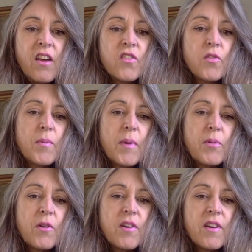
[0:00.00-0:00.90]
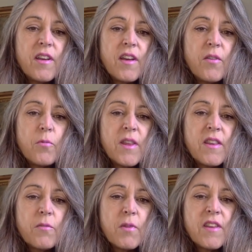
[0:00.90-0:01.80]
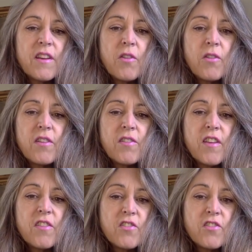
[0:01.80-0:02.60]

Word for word: So remember, when what the narrator says